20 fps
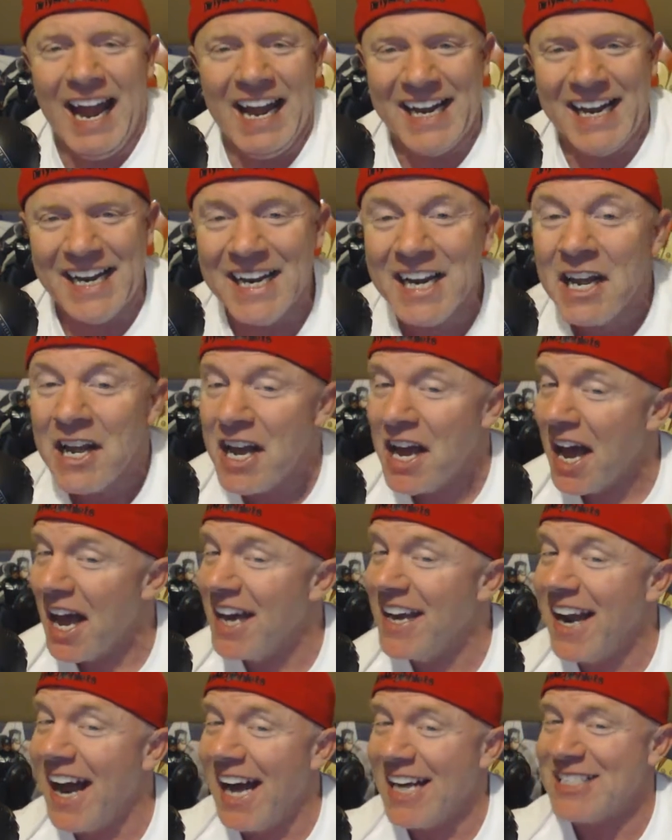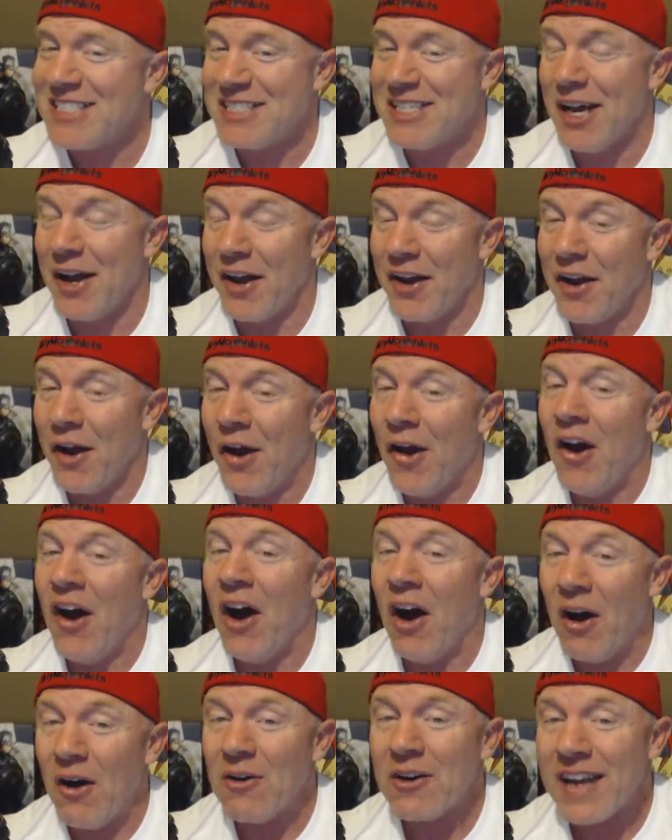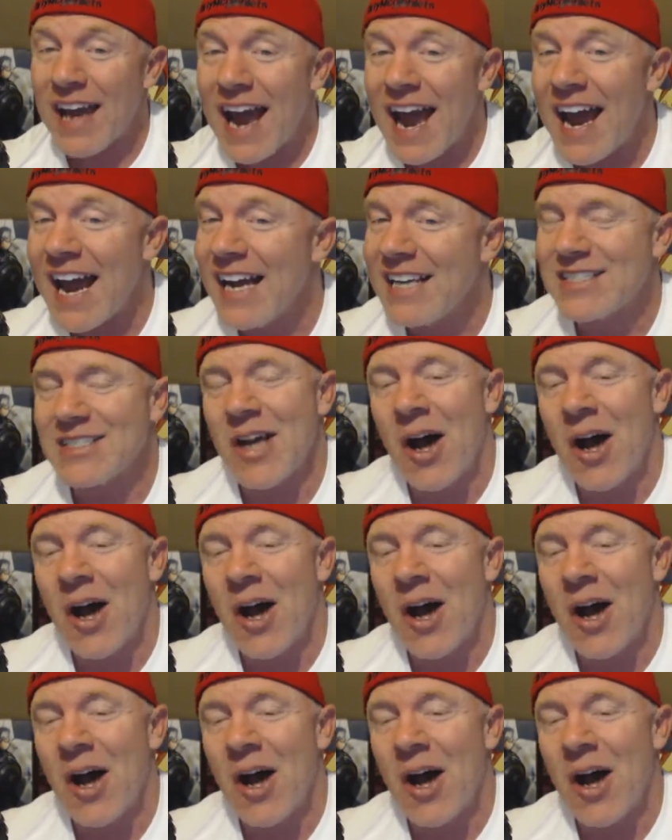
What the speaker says: And I said, "Okay."